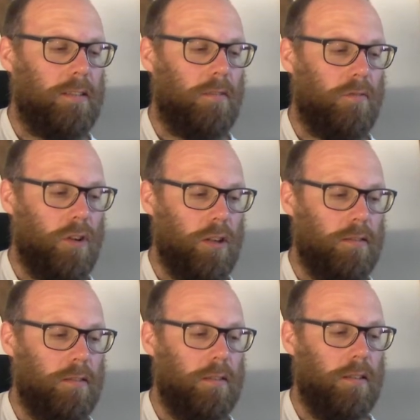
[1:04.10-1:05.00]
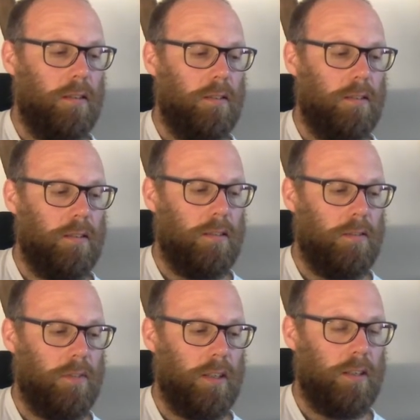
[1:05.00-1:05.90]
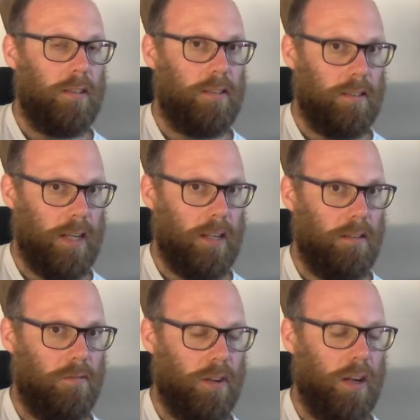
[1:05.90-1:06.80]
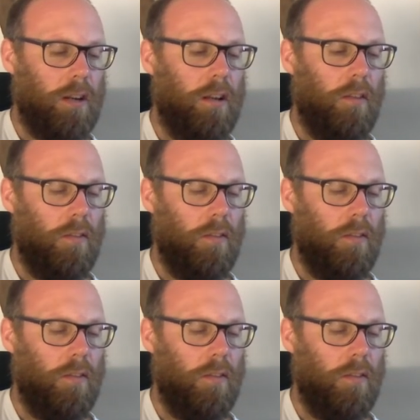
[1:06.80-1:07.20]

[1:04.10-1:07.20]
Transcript: So first finger, second finger,